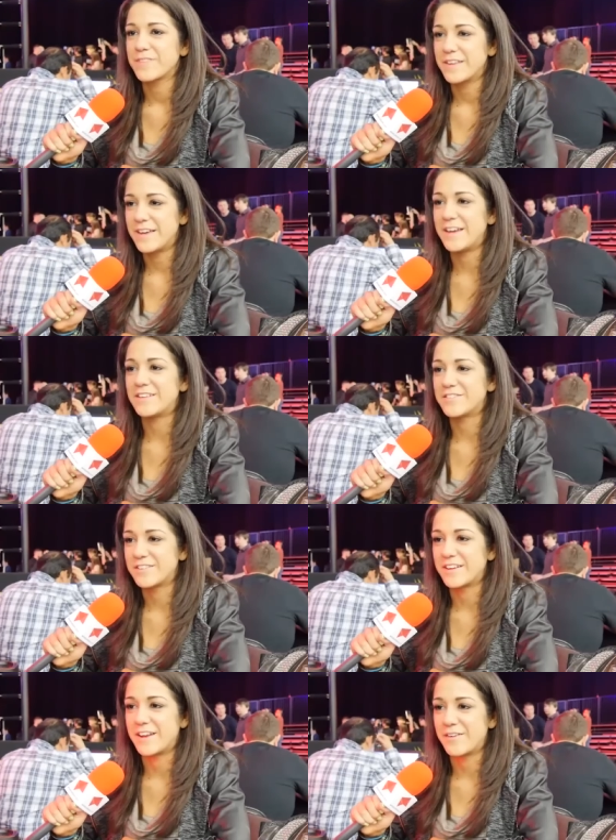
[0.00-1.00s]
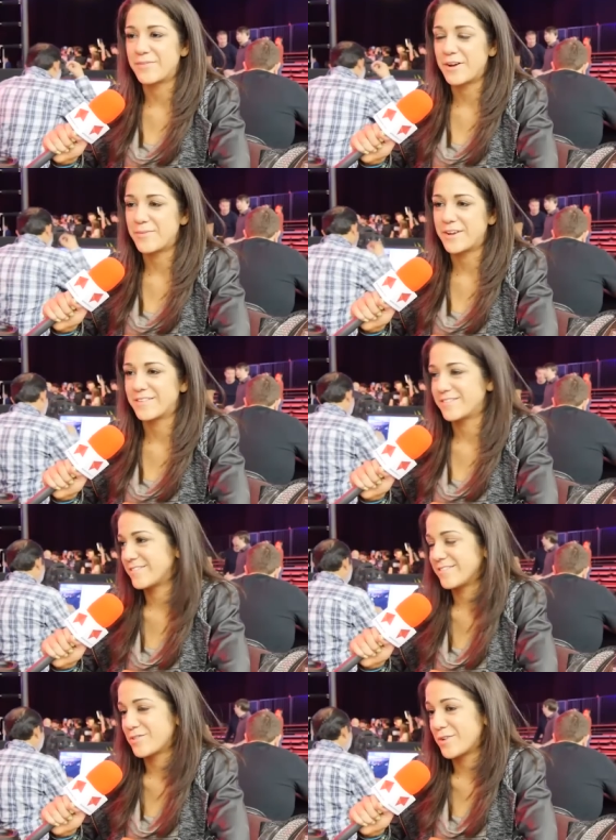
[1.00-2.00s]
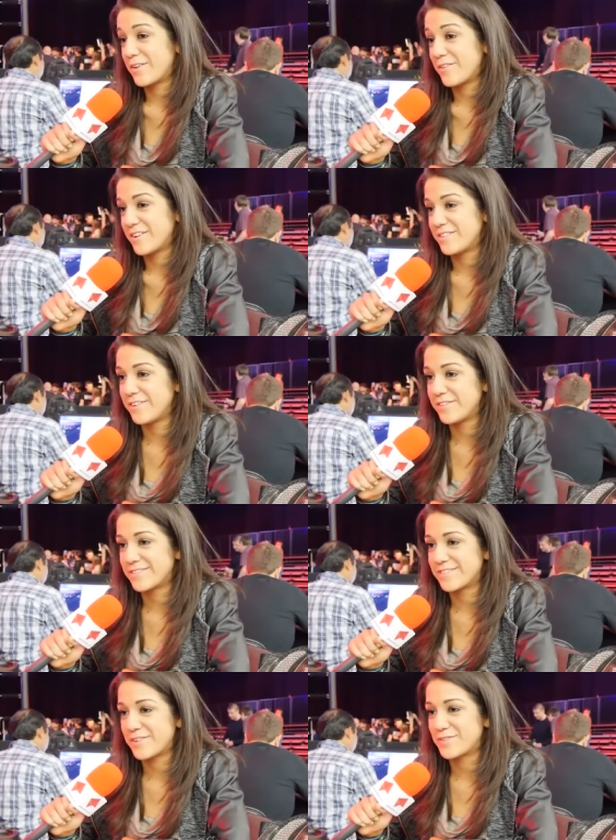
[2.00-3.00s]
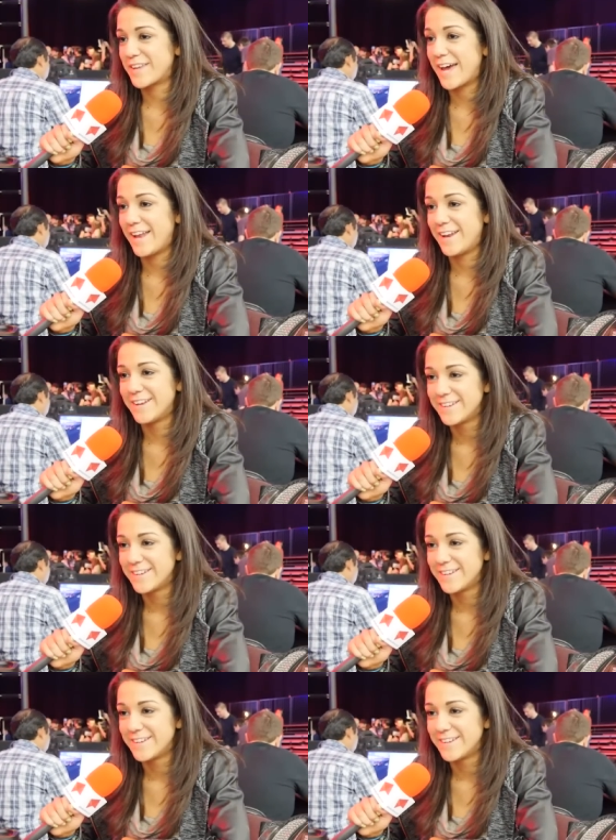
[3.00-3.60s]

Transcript: the itch to get up there because it's what I wanted to do since I was 10.